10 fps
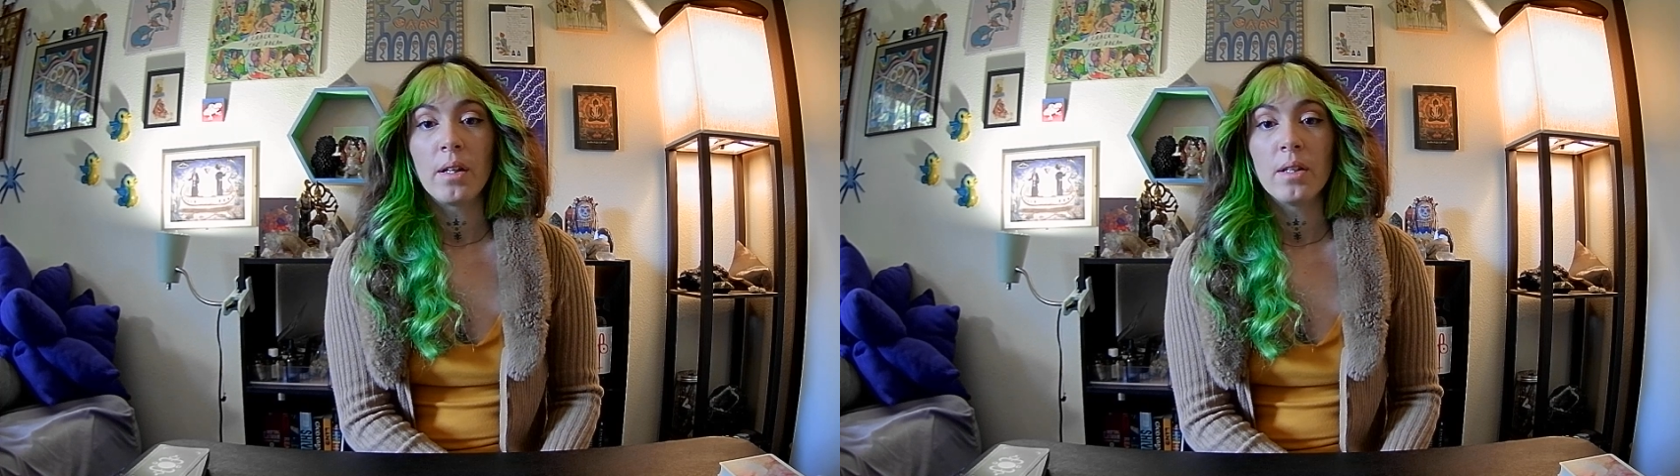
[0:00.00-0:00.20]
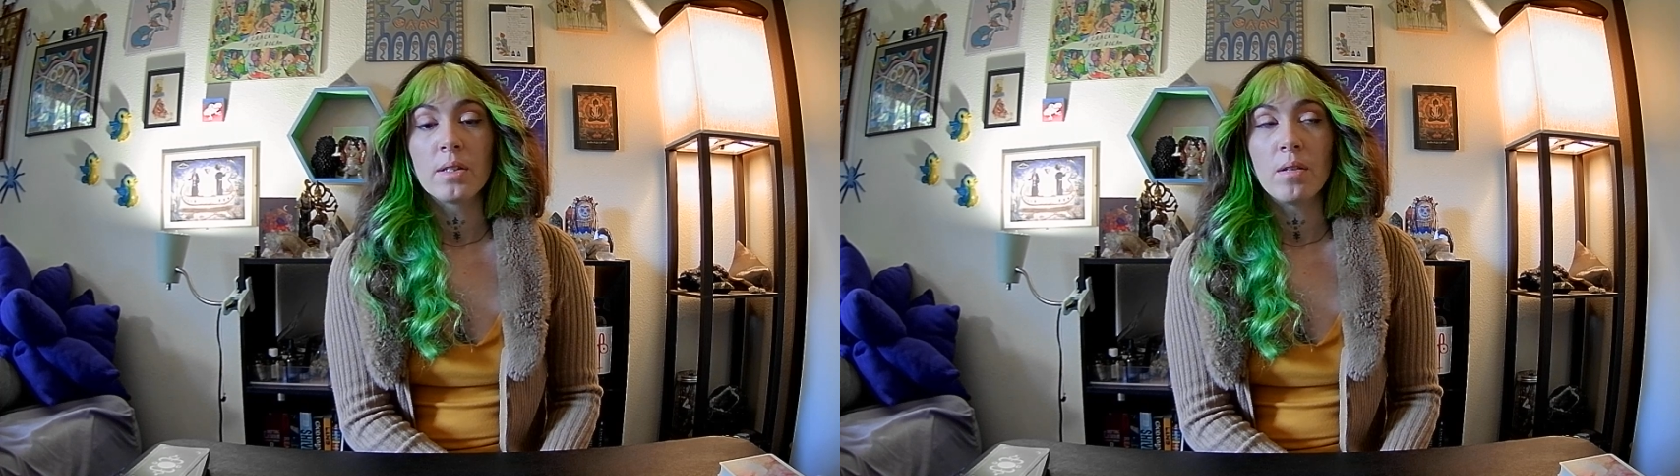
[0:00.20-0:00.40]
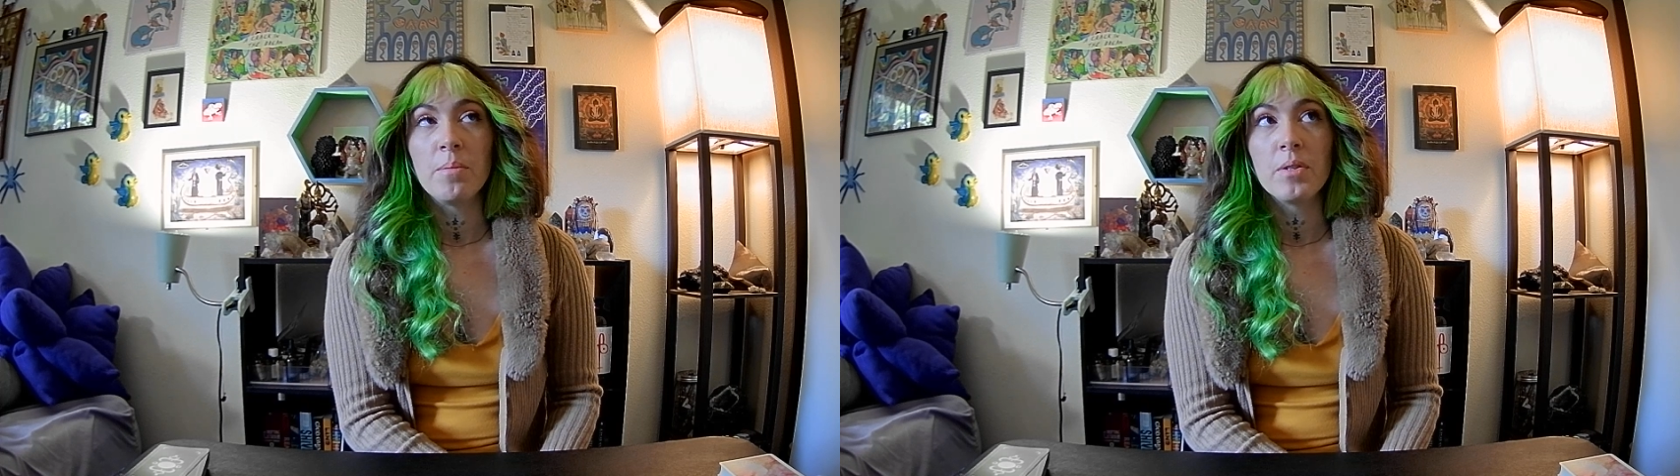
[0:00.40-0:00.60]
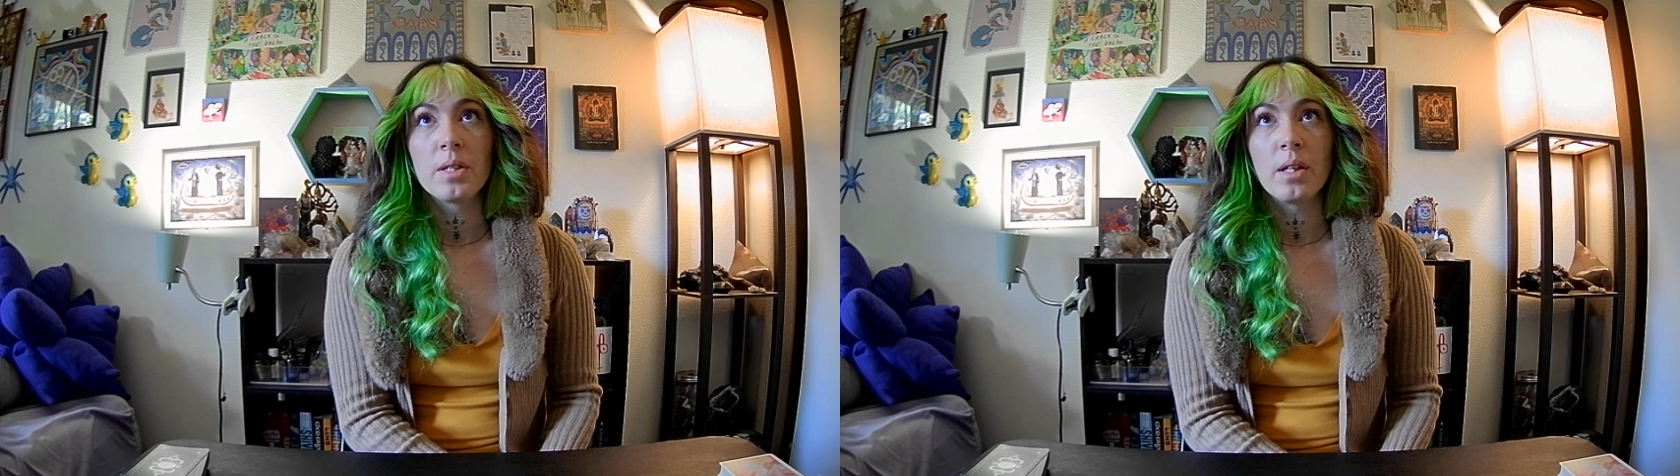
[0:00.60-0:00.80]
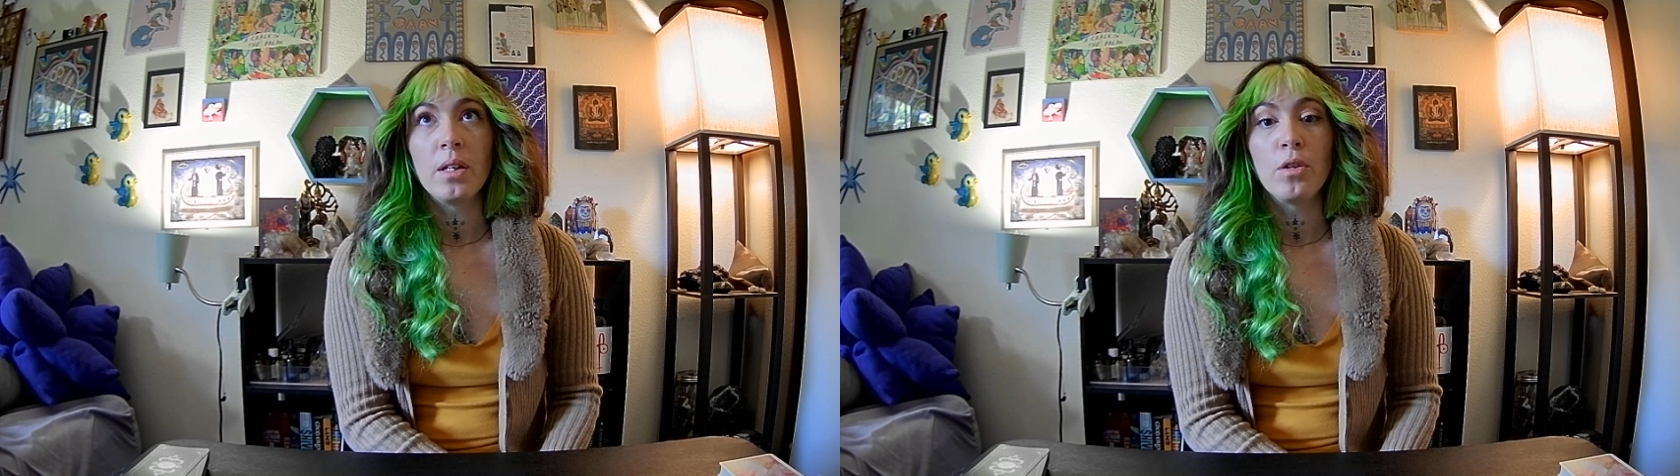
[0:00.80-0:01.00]
it's almost
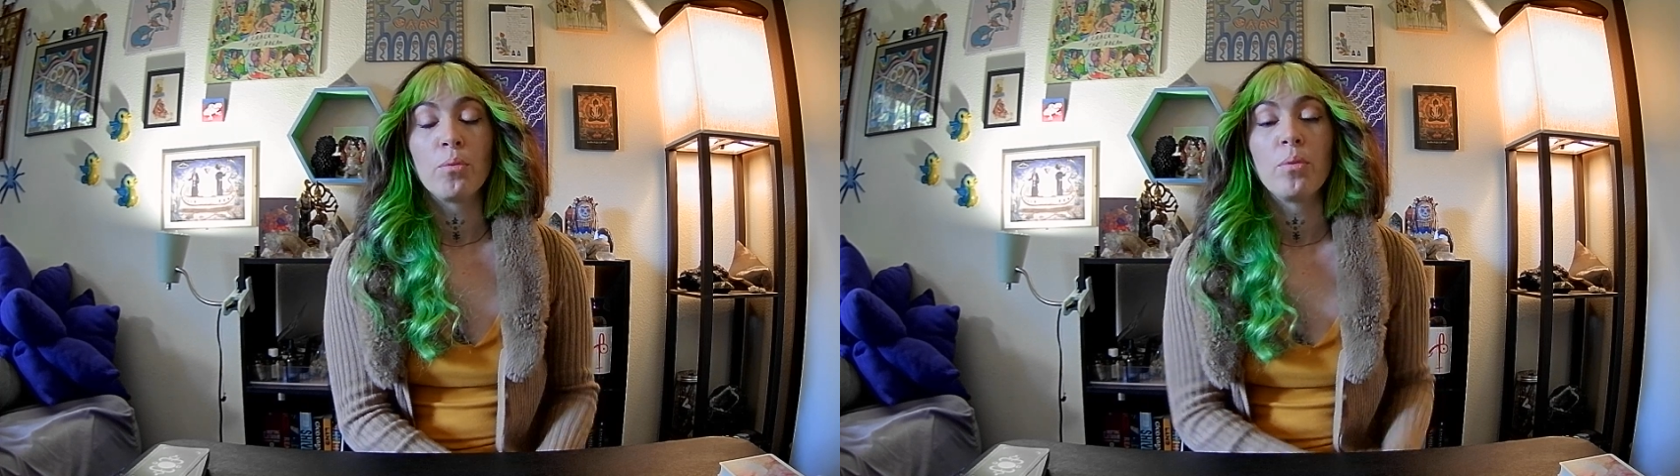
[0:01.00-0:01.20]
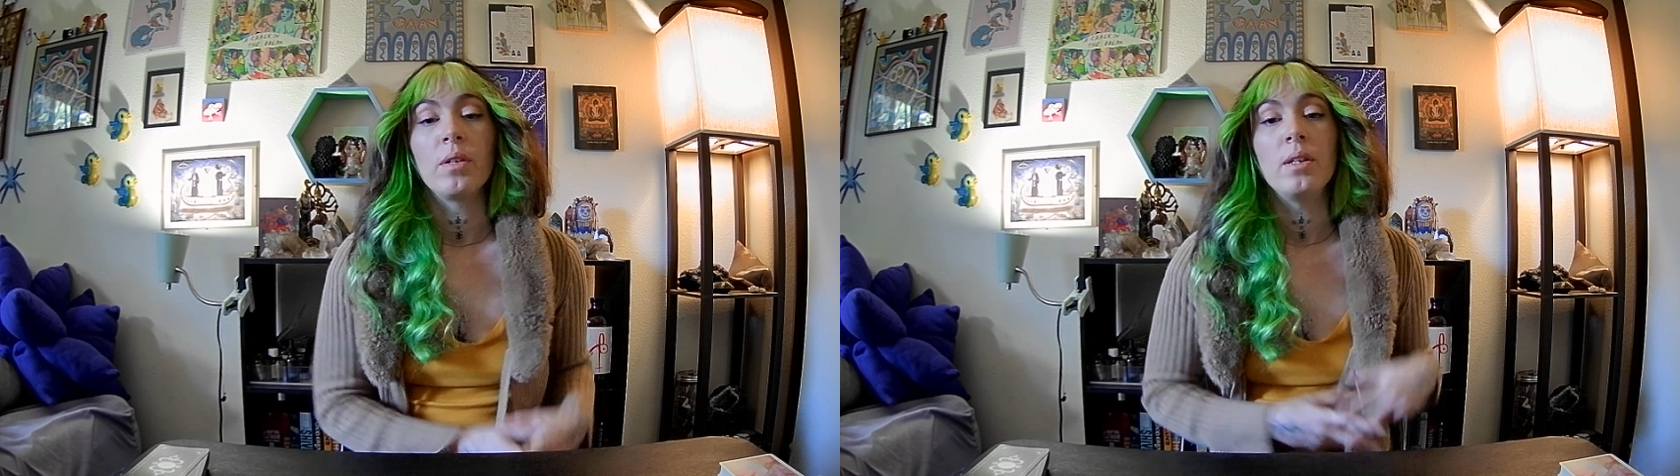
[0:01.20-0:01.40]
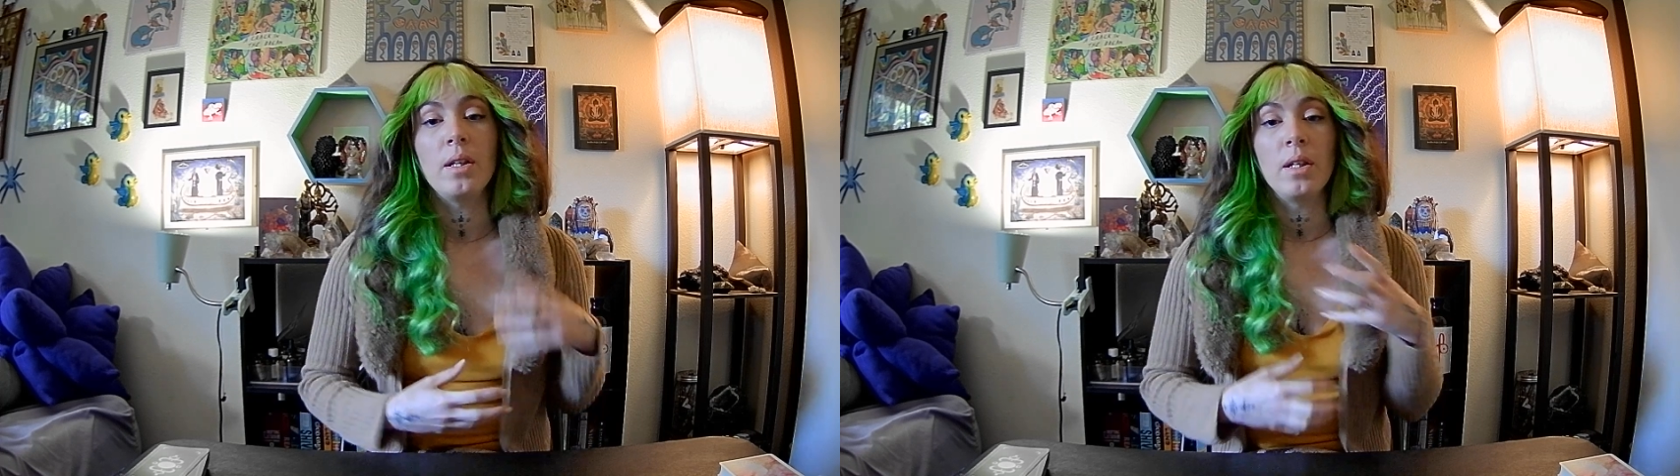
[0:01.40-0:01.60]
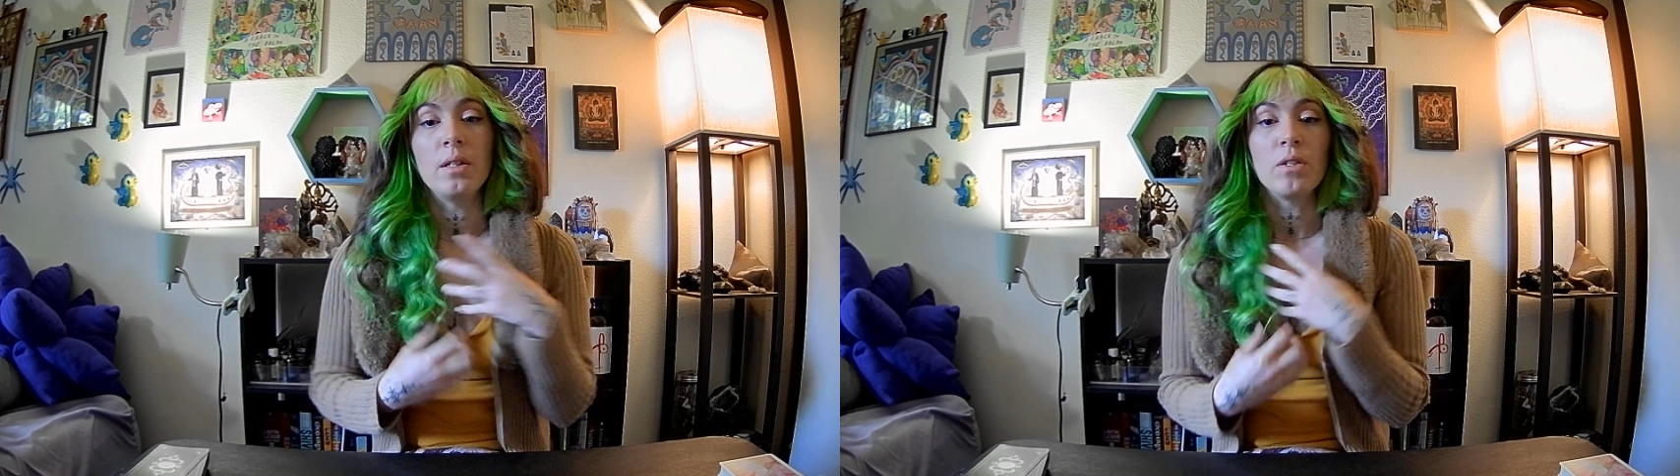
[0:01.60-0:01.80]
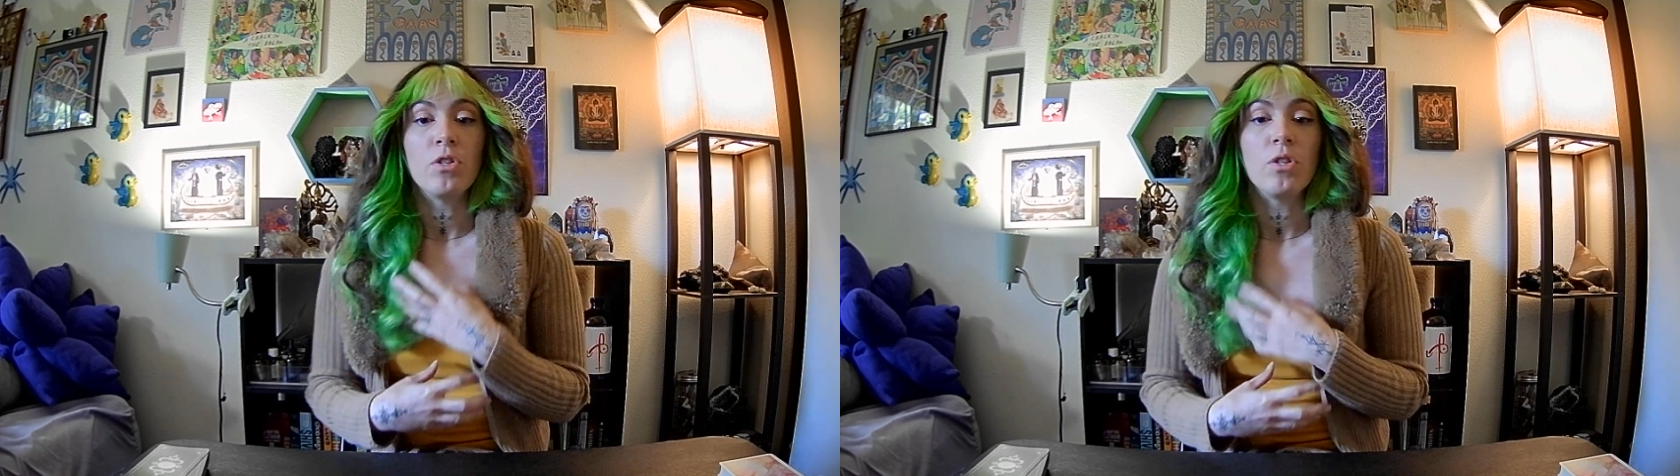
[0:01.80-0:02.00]
like you're really needing to